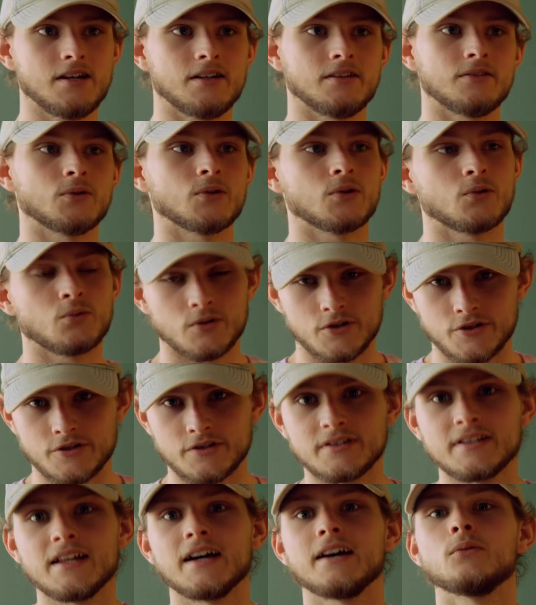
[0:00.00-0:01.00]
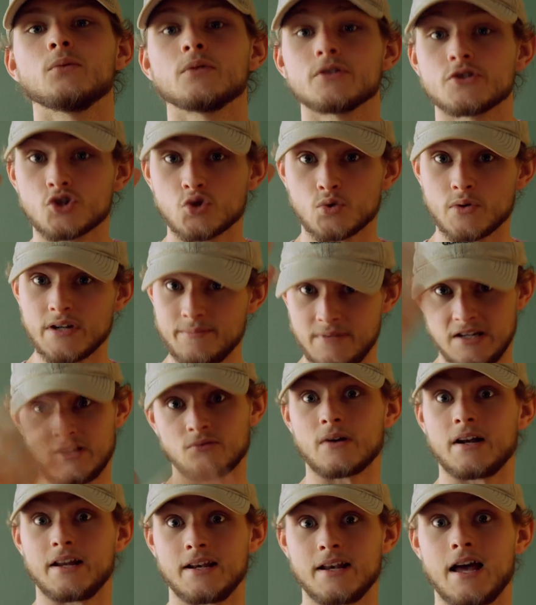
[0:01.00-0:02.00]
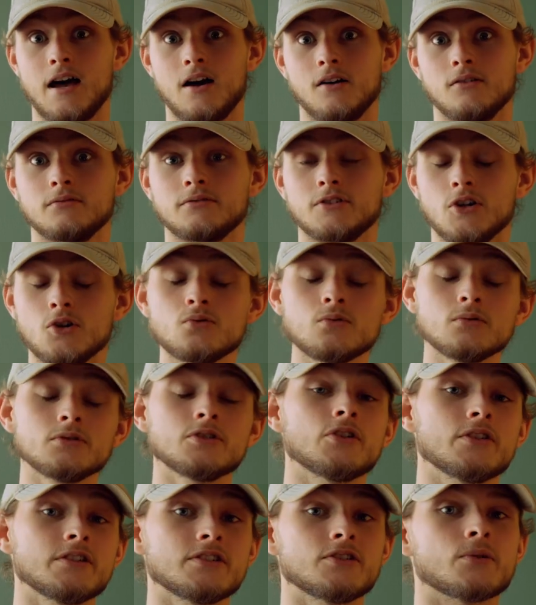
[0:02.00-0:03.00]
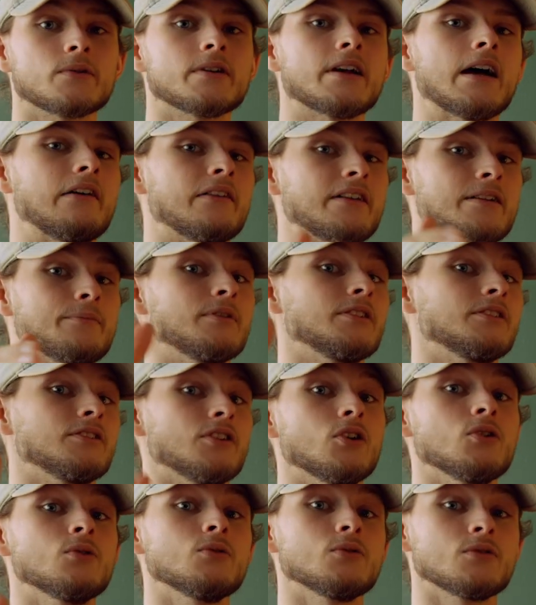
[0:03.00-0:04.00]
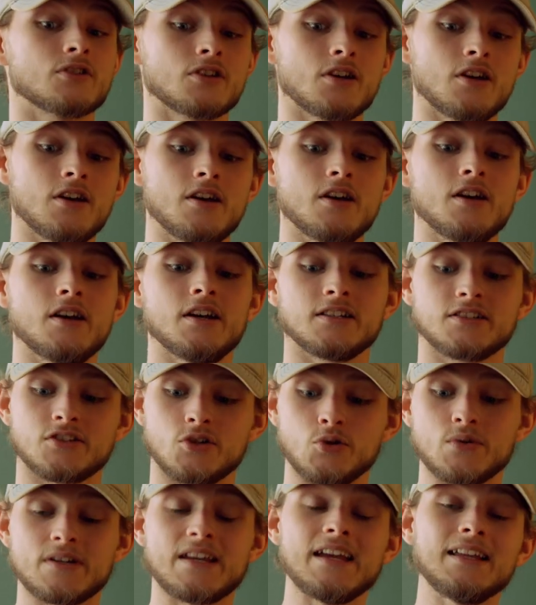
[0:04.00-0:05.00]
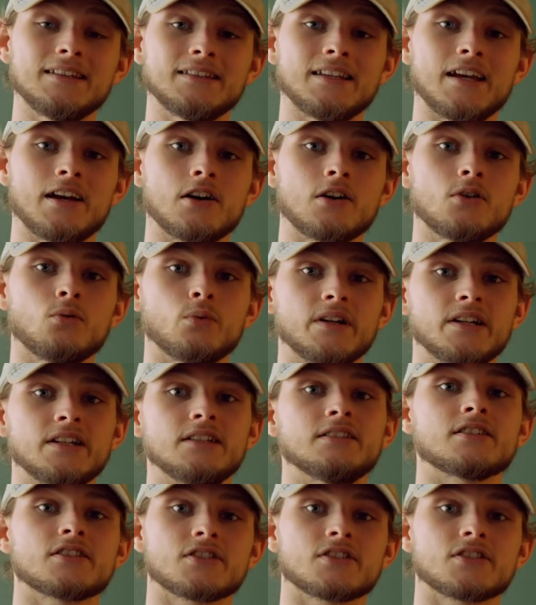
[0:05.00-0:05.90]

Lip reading: that we're dreaming right now. Those will turn into reality, but to get there, we need to